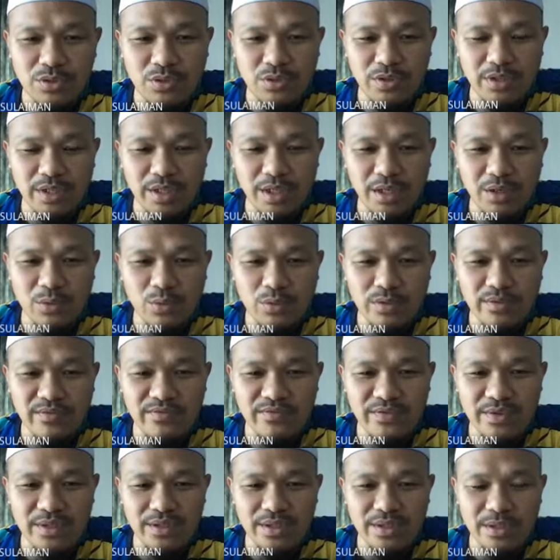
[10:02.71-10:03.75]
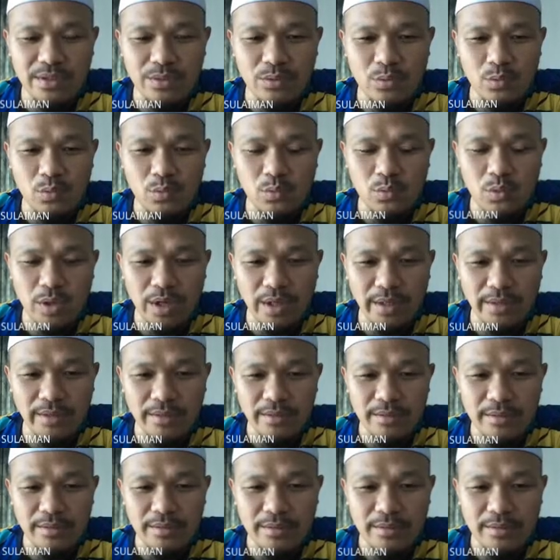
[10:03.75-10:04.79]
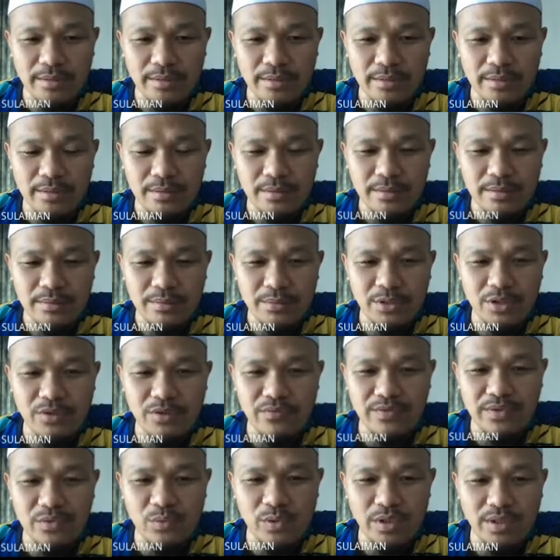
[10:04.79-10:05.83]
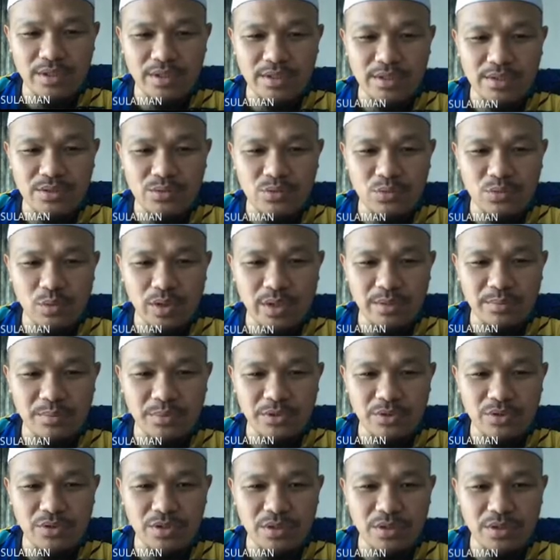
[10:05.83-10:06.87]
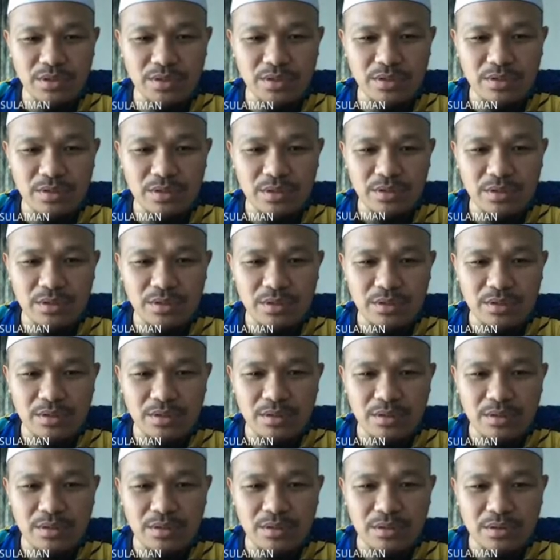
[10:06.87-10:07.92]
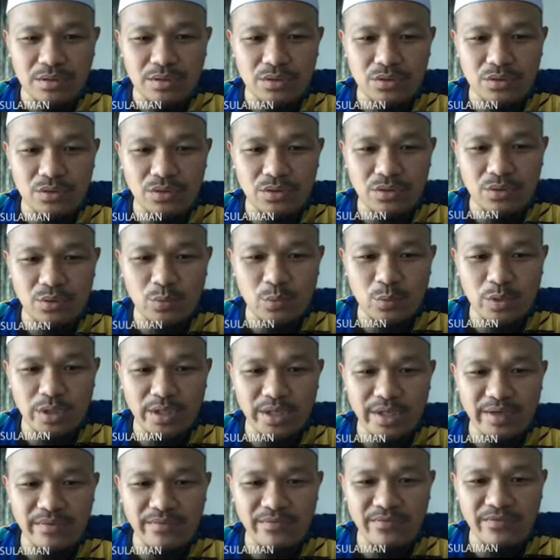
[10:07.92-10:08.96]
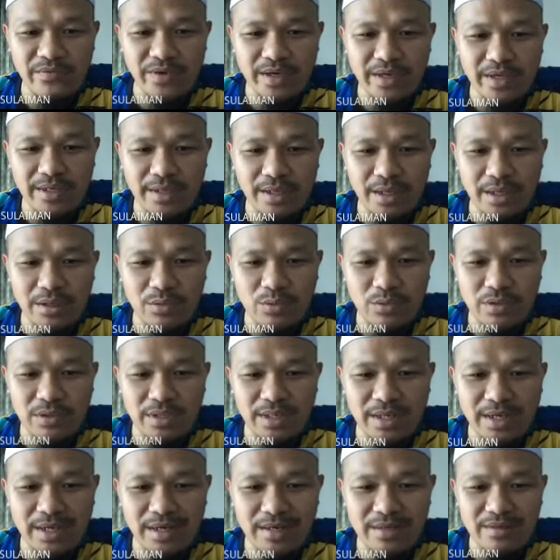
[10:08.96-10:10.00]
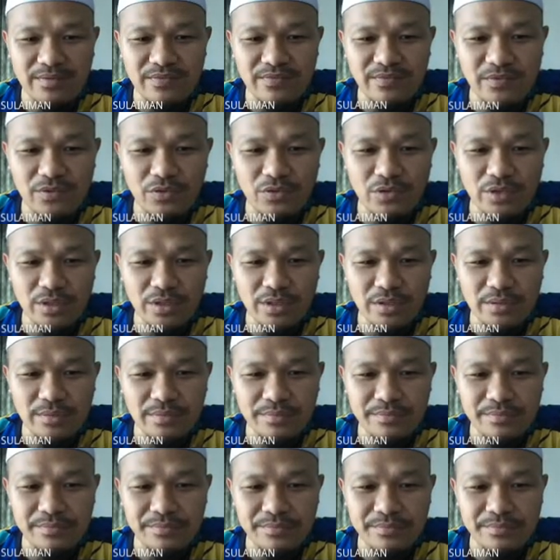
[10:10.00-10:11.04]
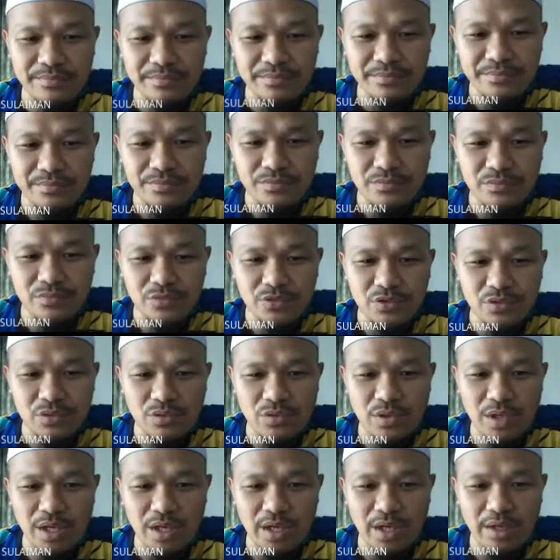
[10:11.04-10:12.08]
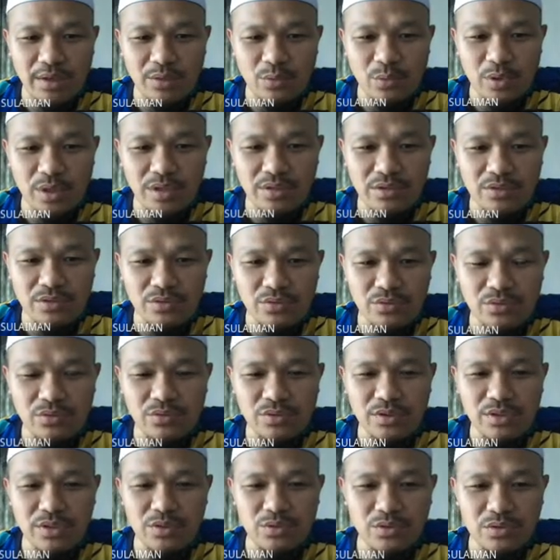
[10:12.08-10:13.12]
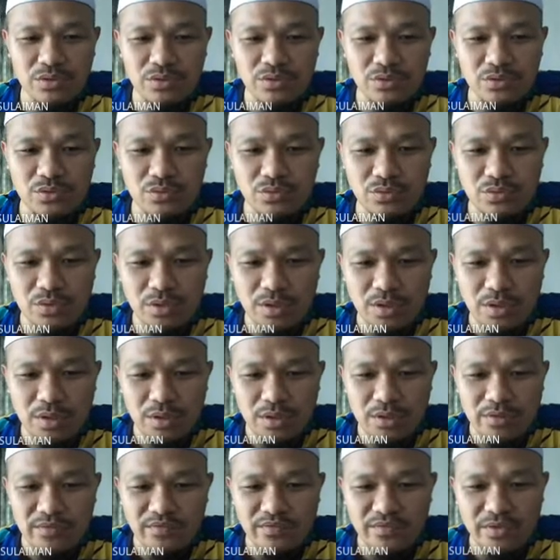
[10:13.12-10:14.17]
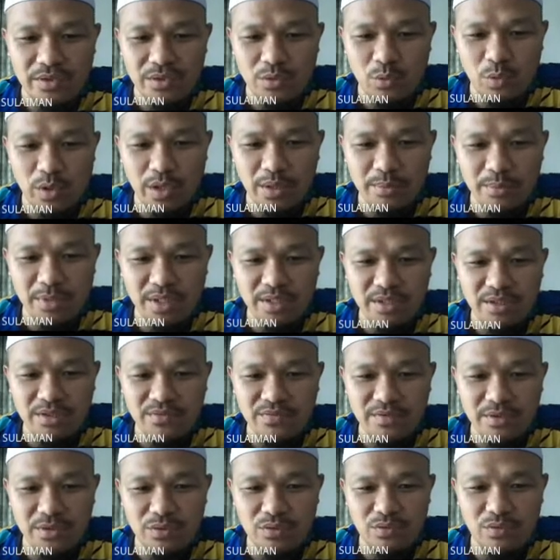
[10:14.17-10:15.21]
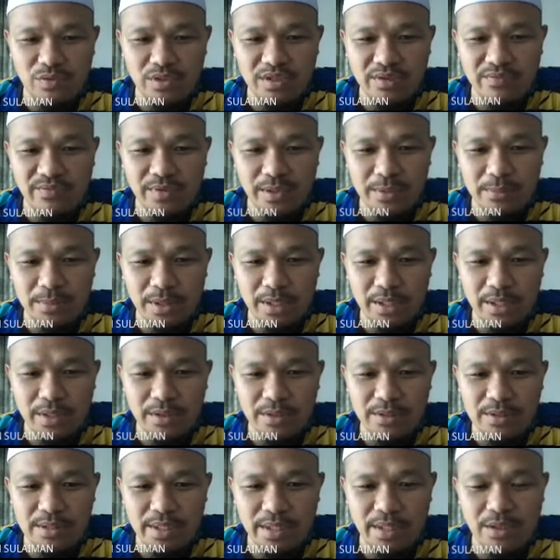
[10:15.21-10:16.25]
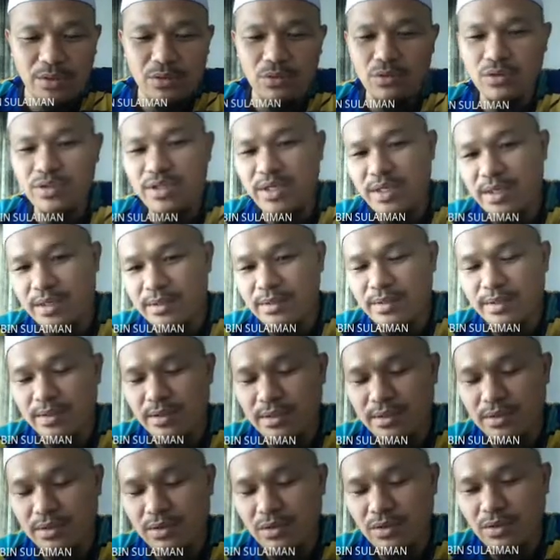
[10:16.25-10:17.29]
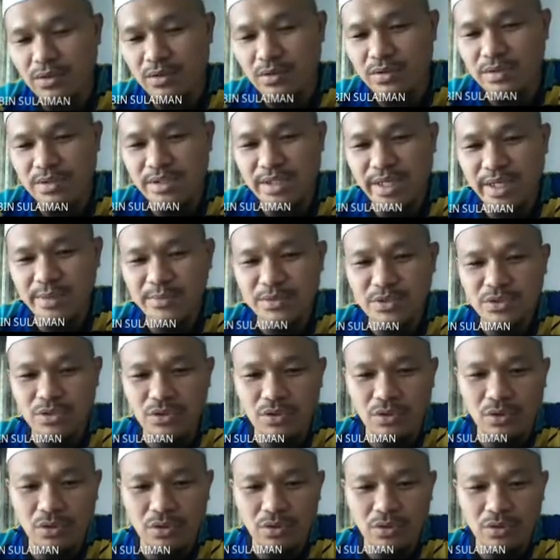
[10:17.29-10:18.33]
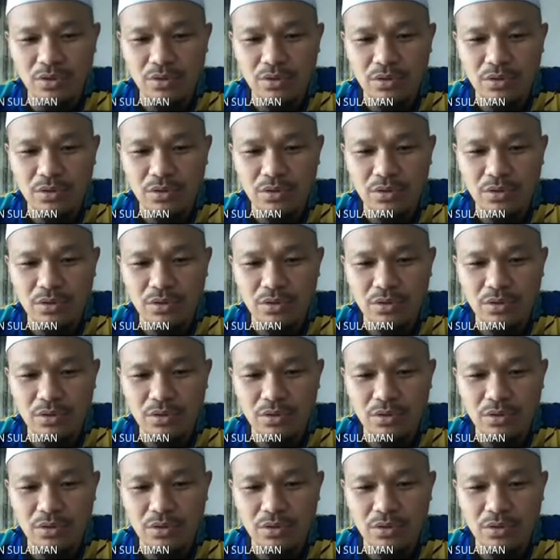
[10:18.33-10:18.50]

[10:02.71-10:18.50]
that our V1, because V1 is 1 per unit, so we can find our current flow here. So I12 equals to V1 minus V2 divided by Z or times your